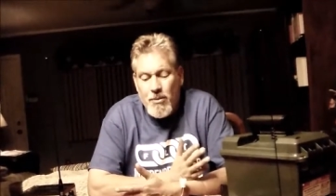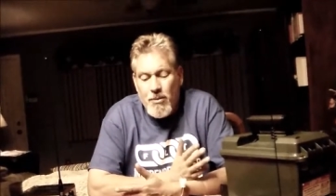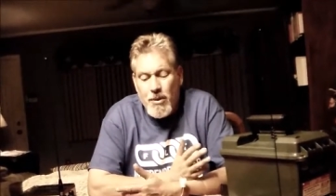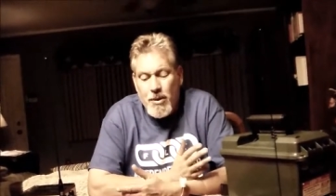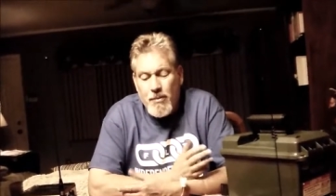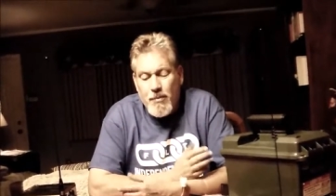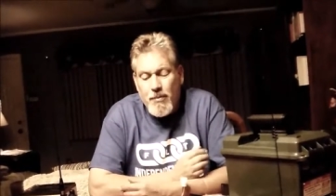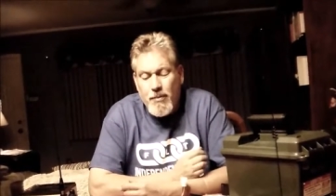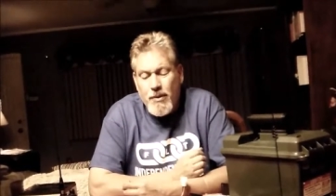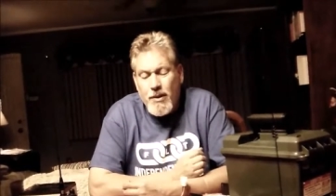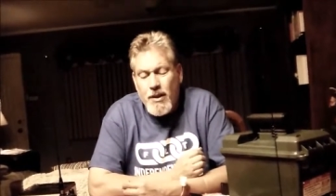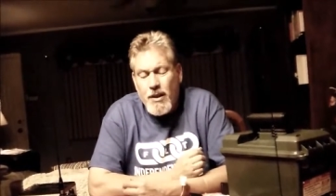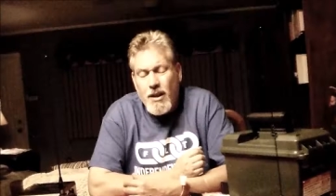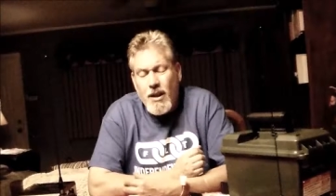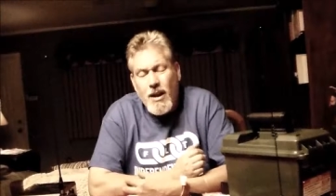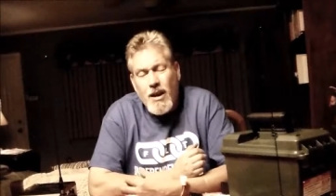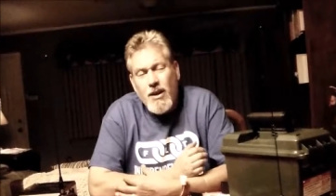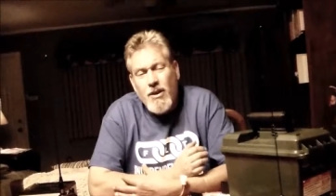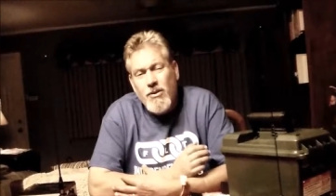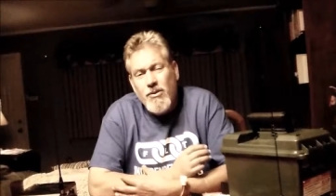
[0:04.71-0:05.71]
Well,
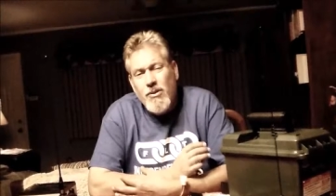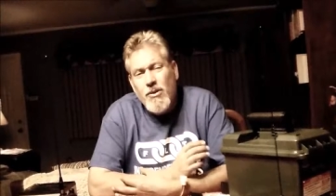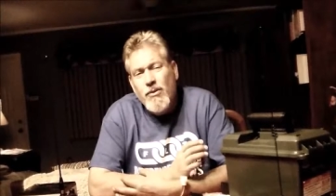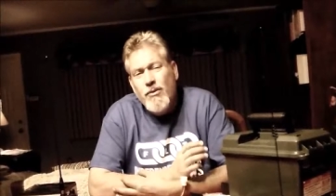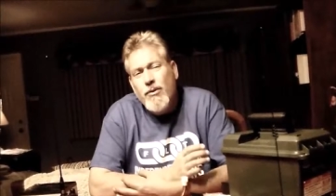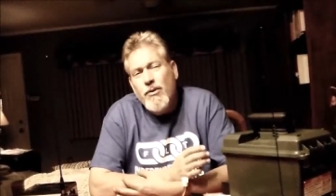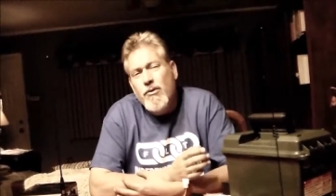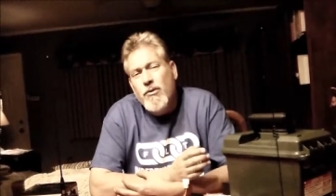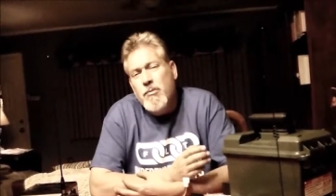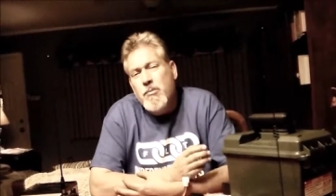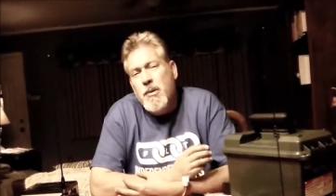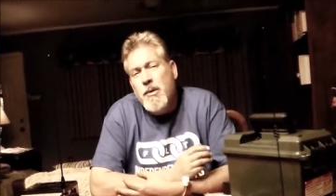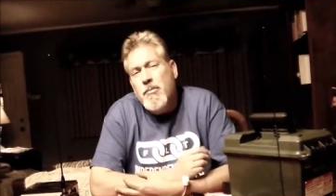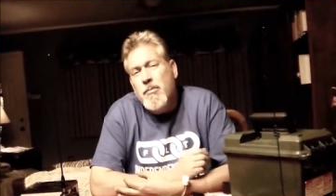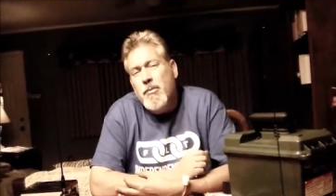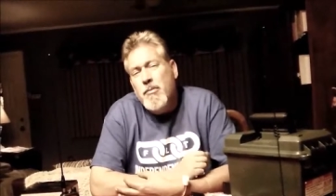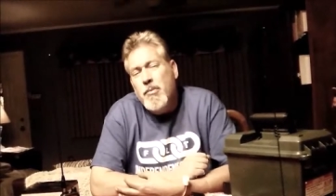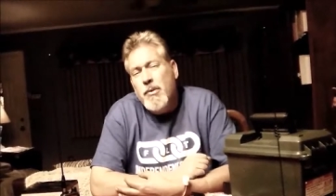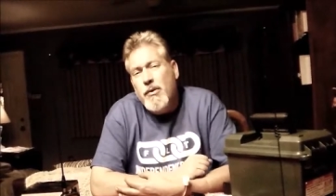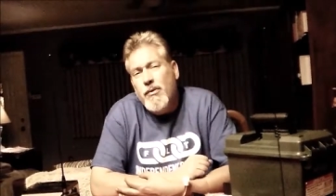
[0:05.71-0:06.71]
I don't know if you
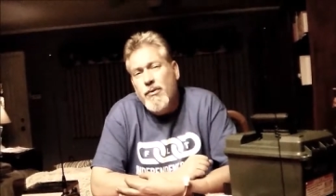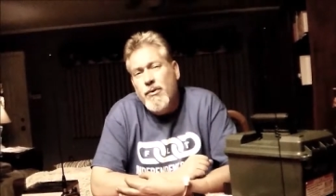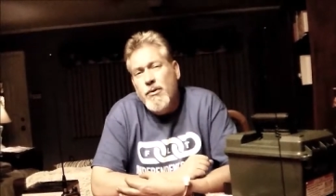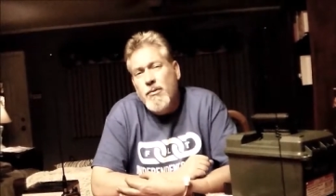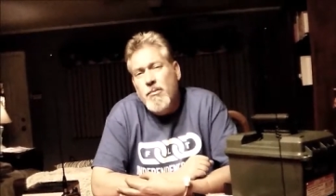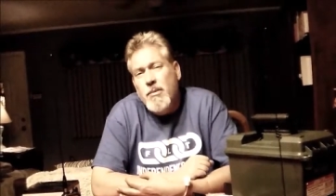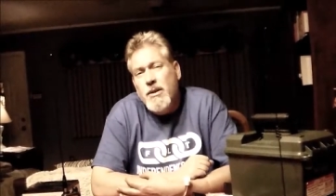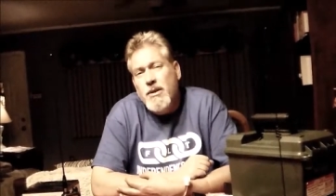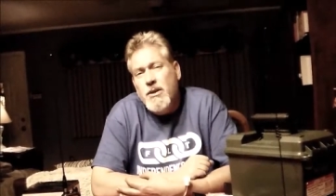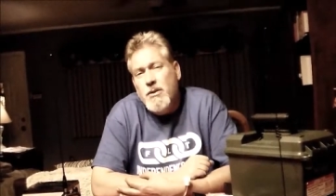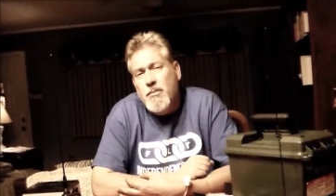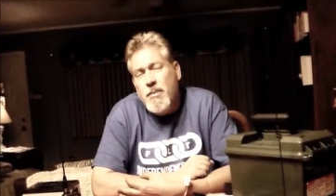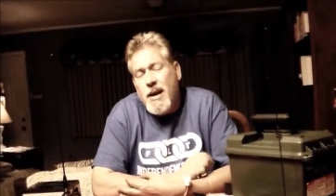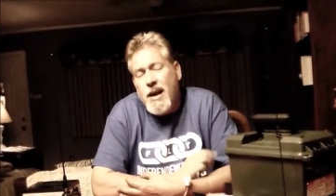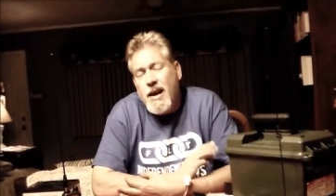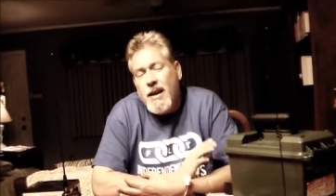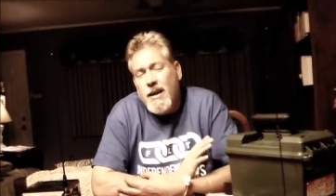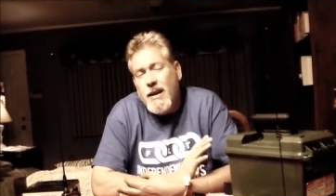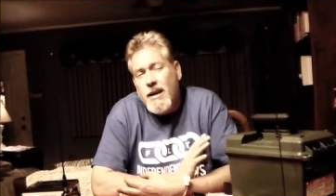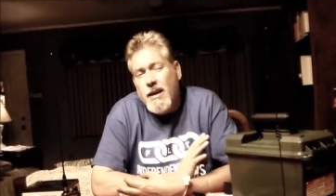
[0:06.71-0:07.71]
remember, but a few months
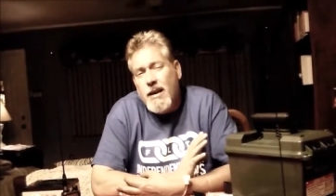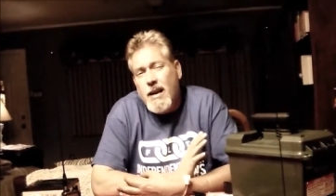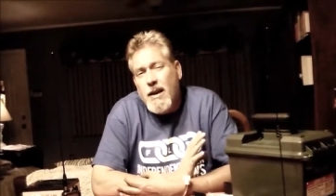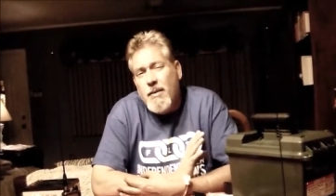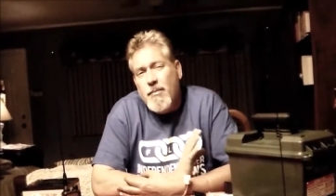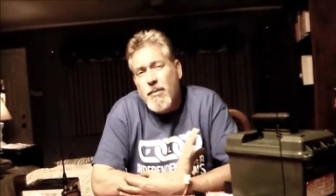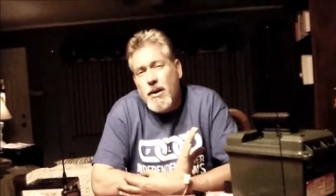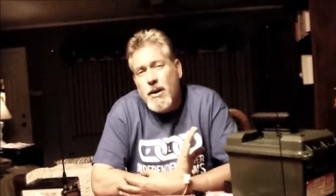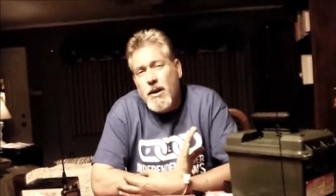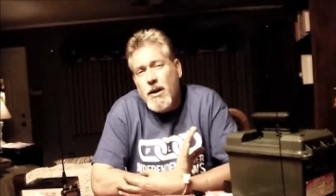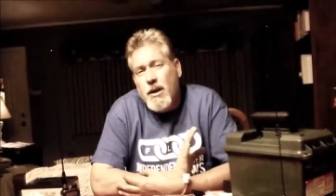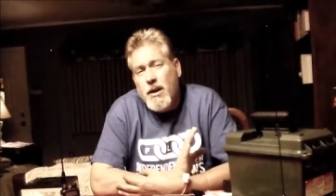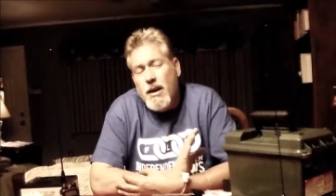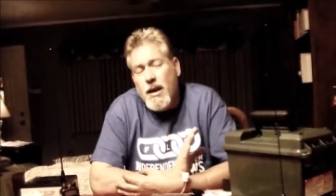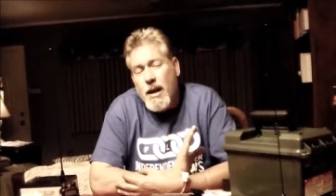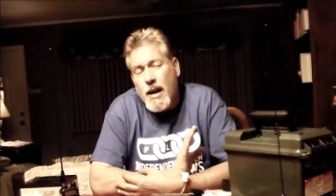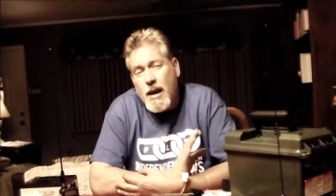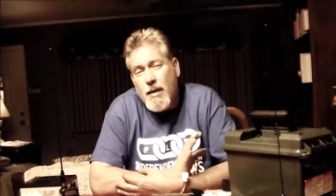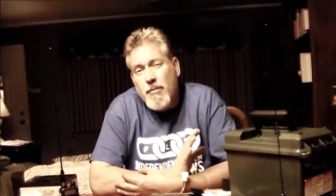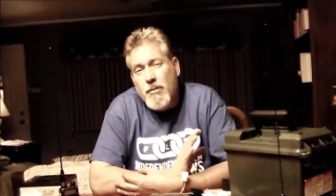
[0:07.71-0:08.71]
back I got my
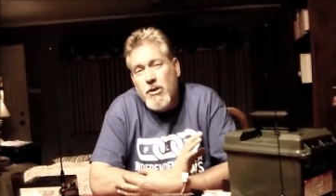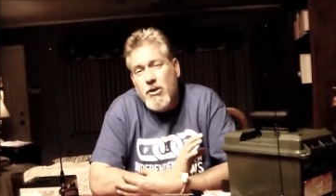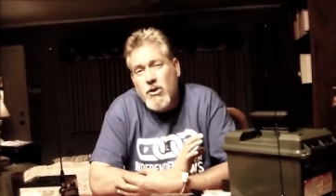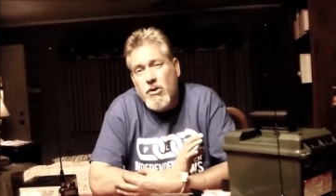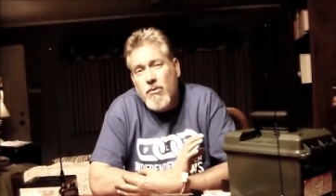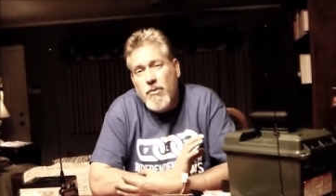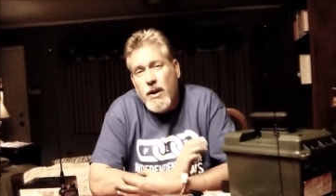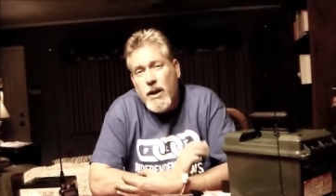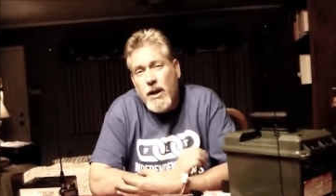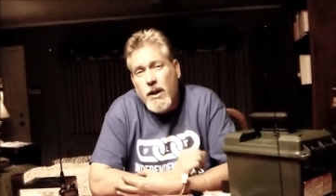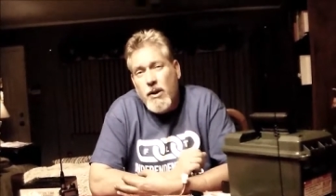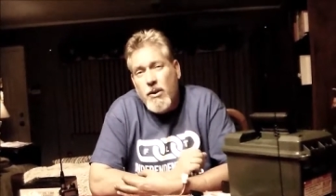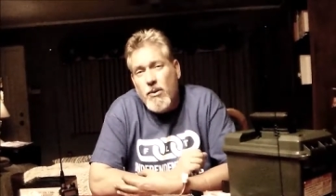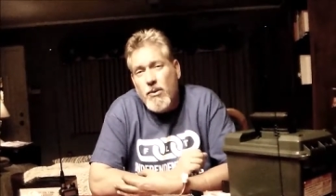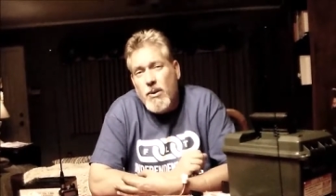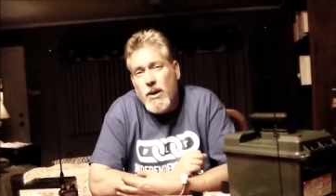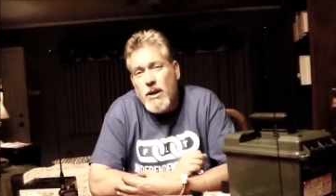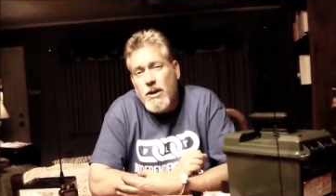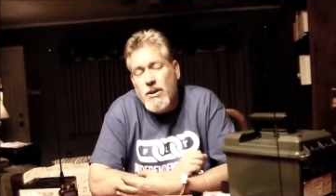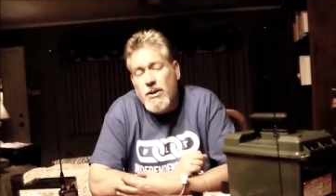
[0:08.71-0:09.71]
uh, amateur
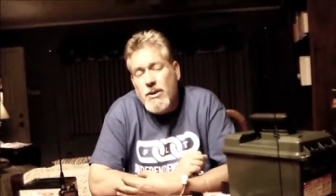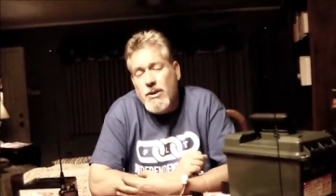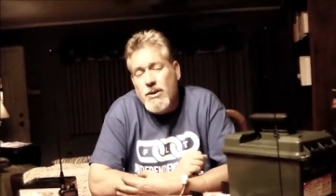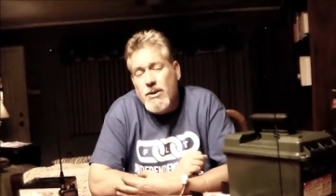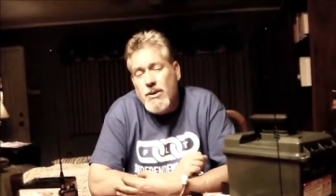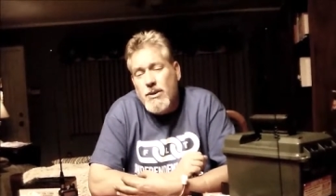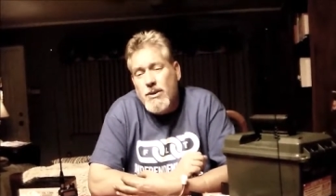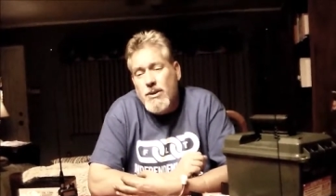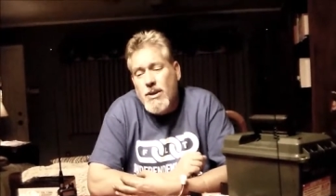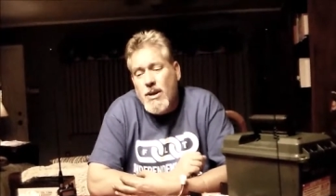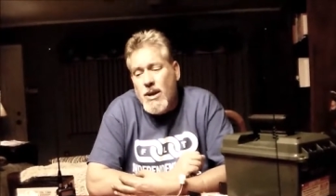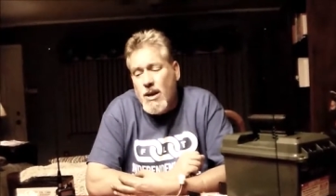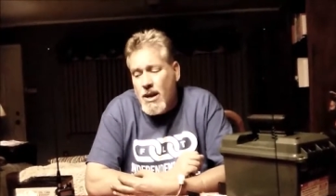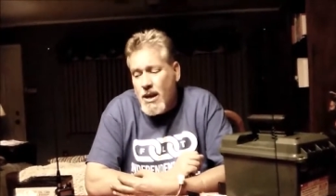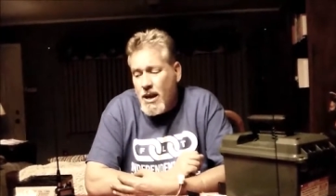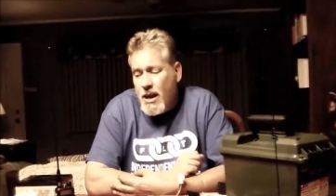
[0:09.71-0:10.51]
radio license.